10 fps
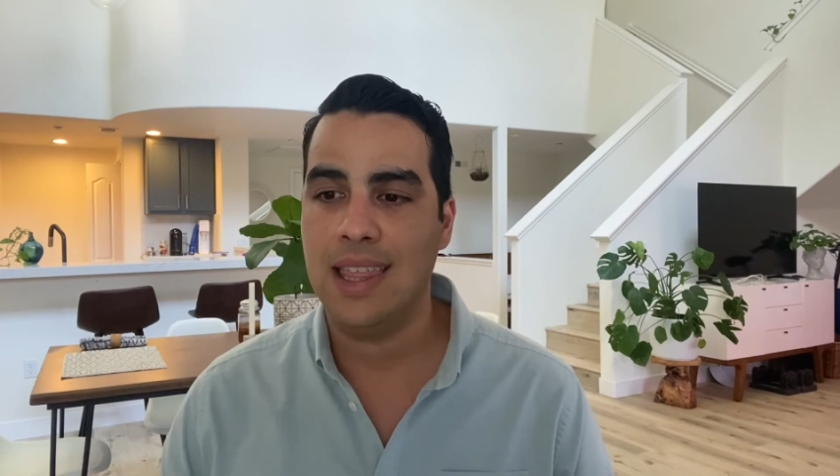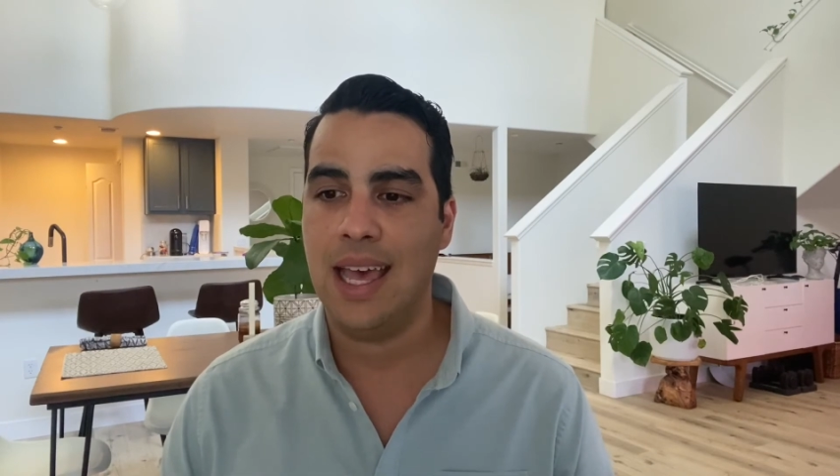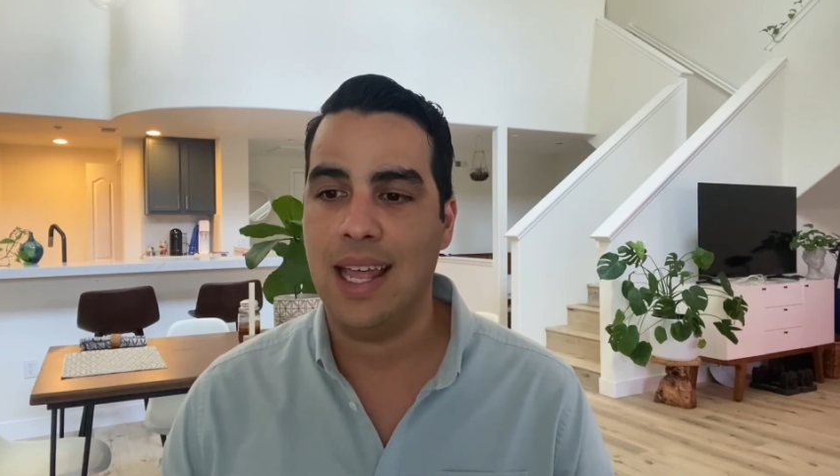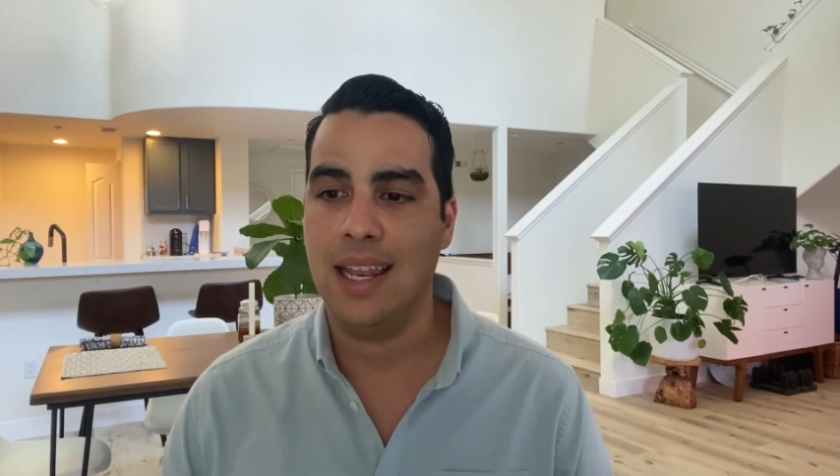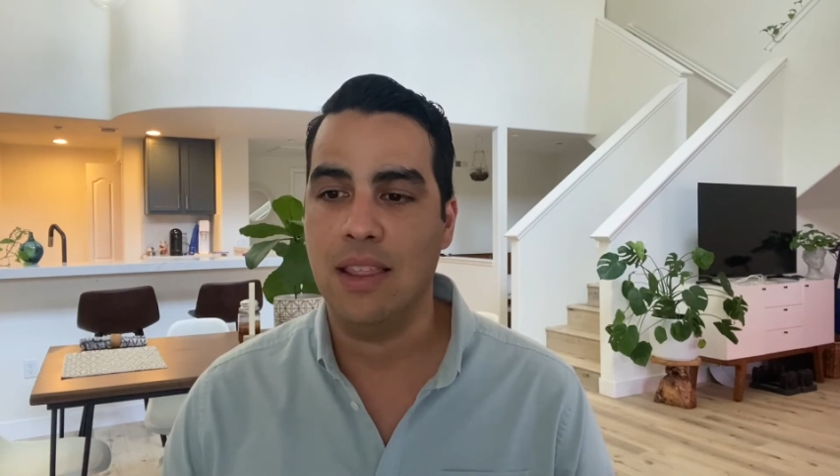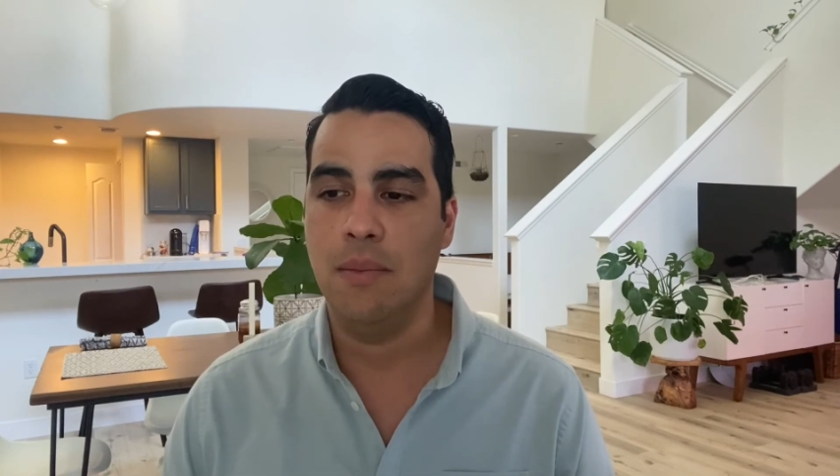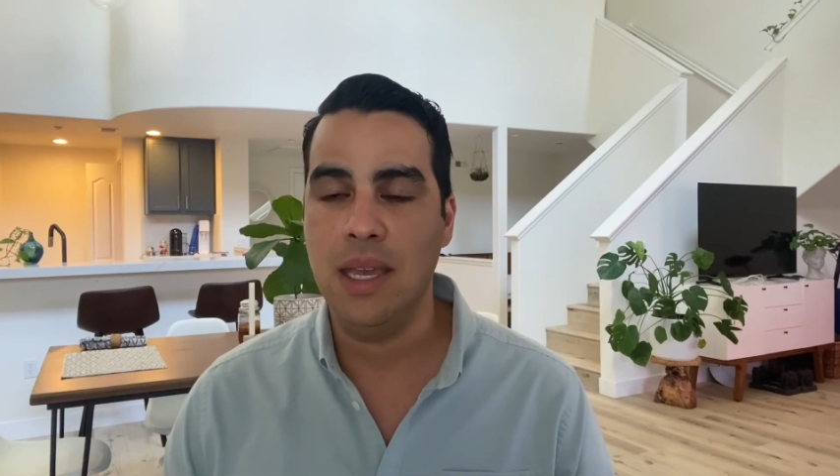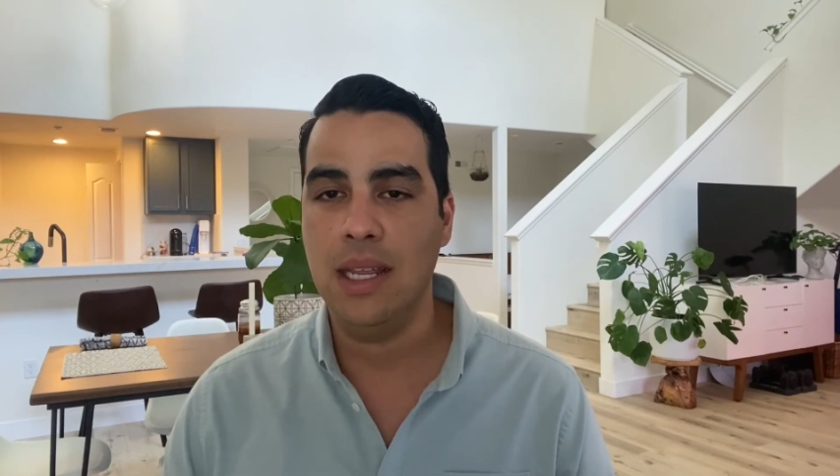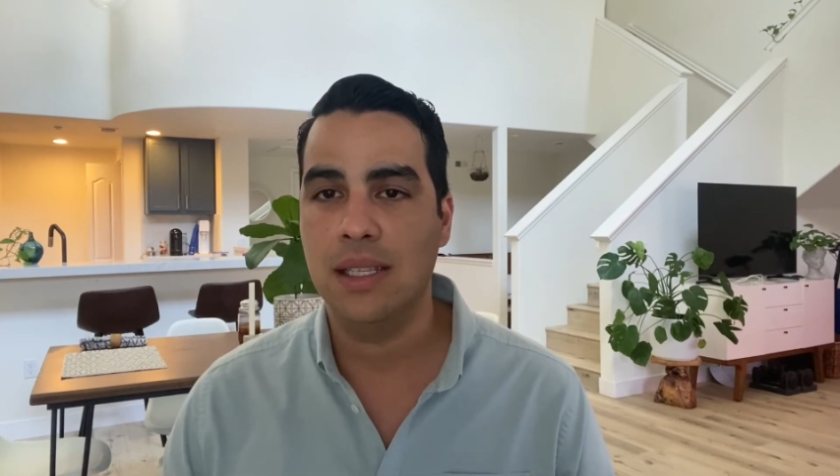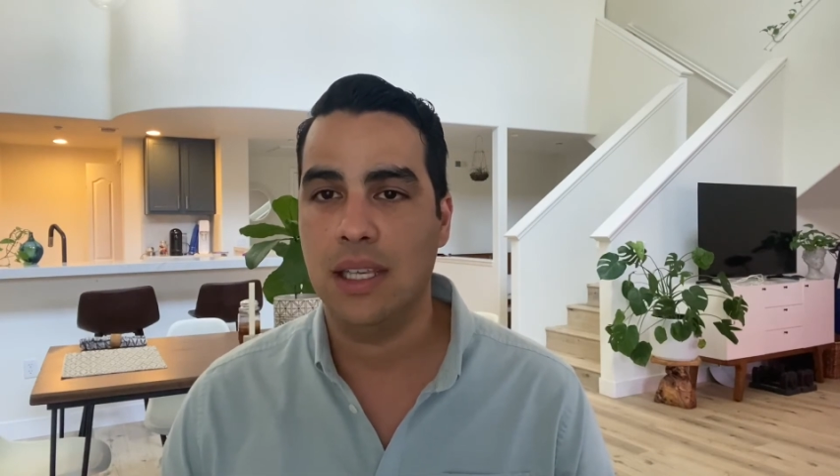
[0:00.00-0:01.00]
that the
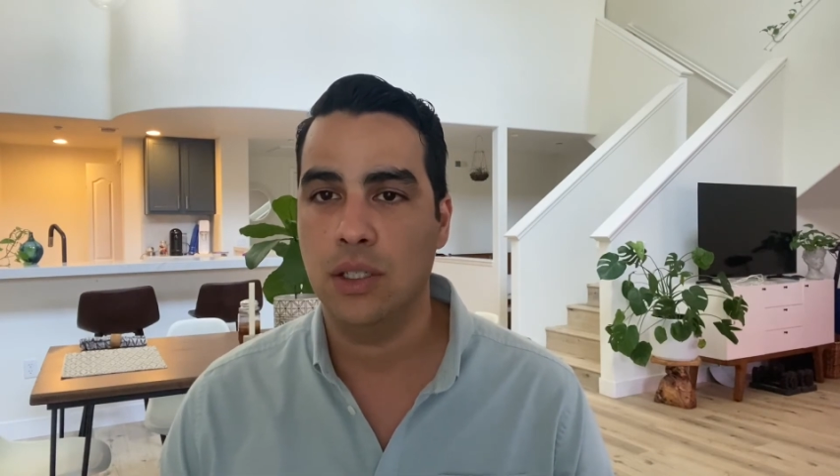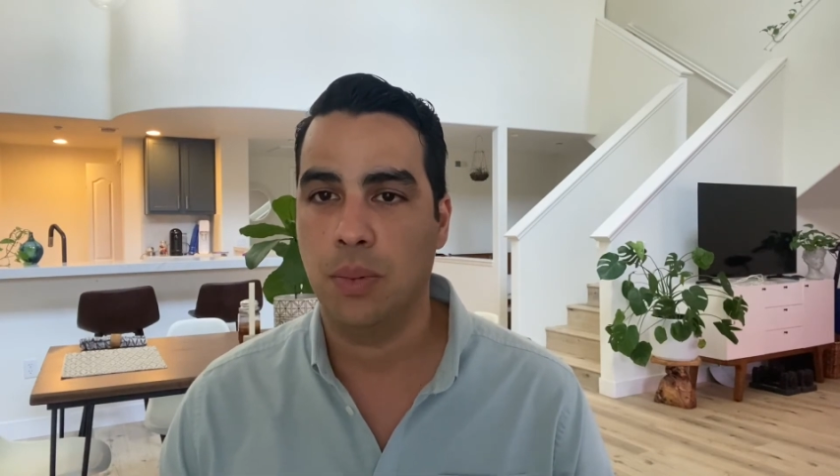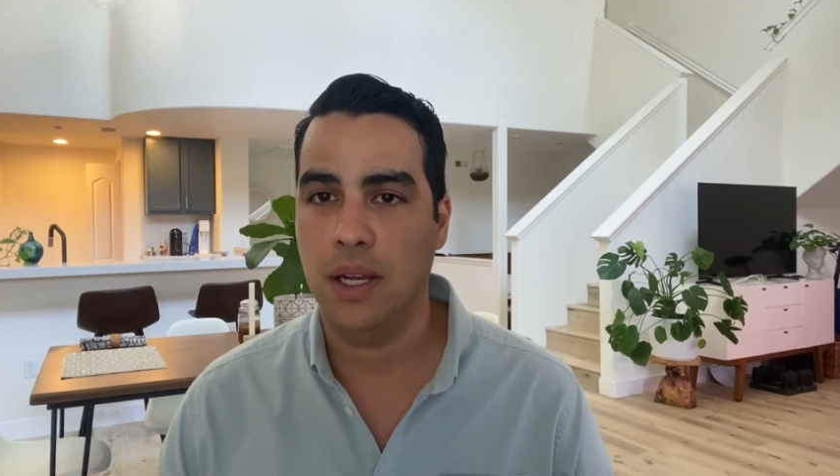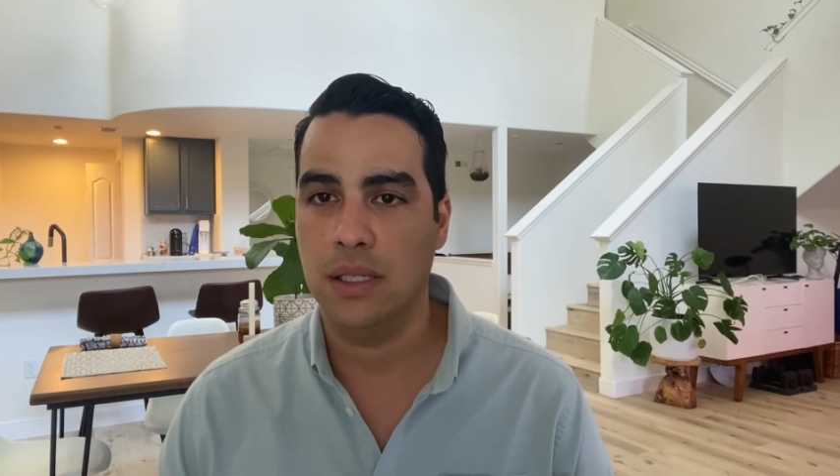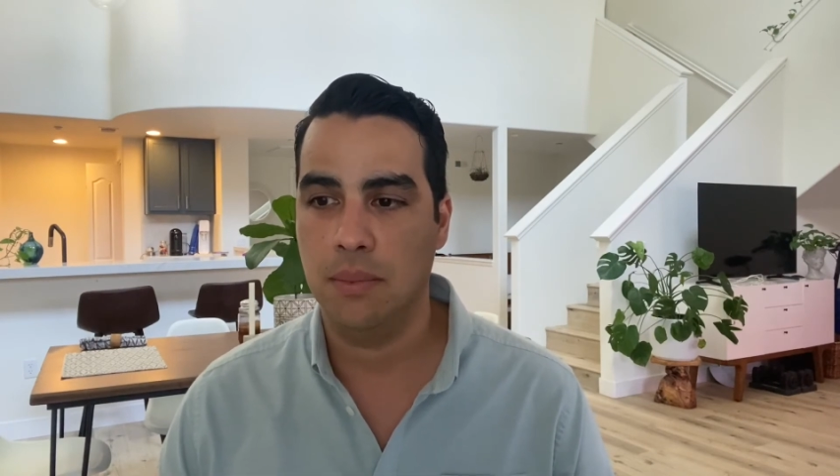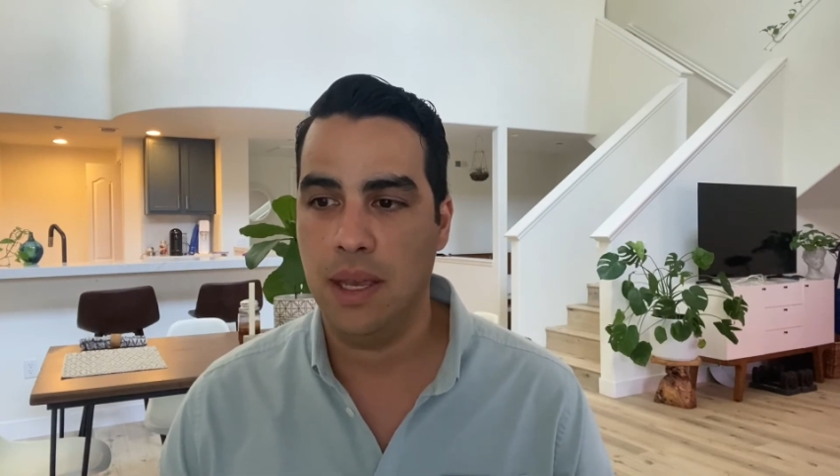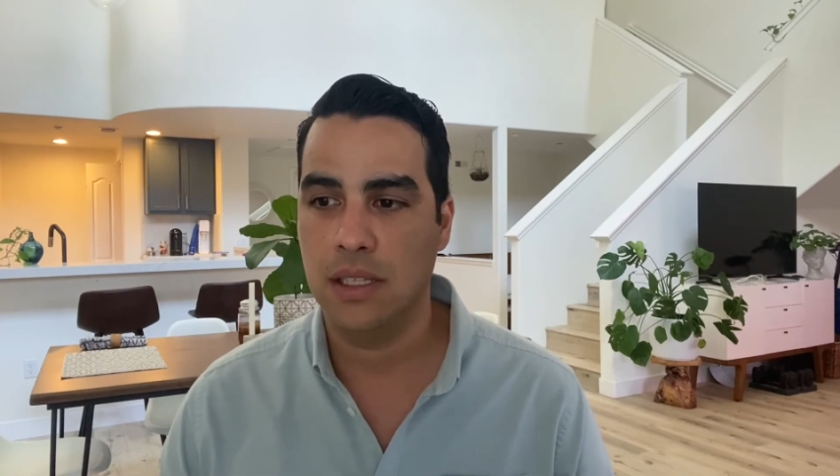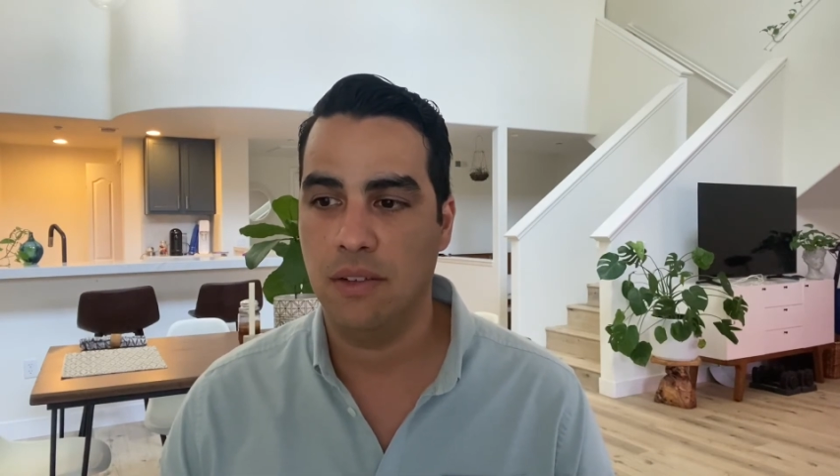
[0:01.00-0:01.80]
median sales price in May is